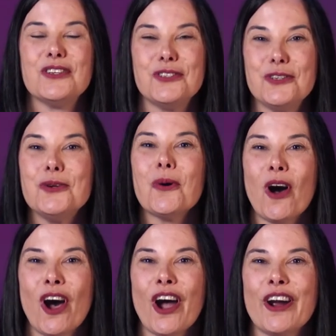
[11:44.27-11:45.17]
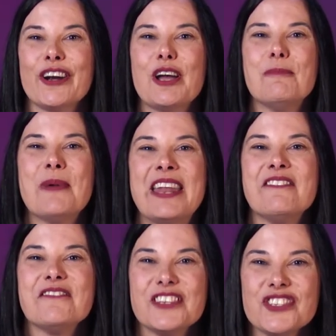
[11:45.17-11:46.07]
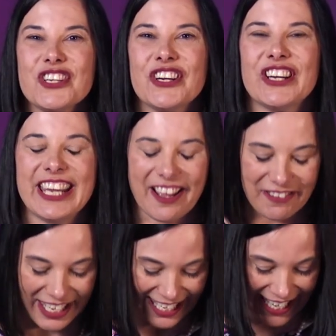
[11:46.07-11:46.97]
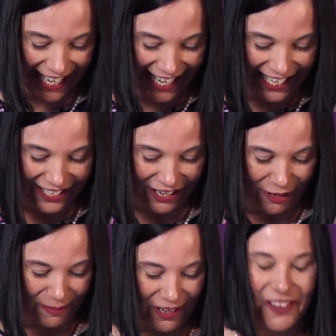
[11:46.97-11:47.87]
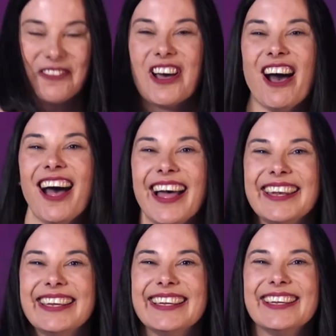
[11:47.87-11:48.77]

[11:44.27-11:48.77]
You are a beneficiary of the kingdom of God.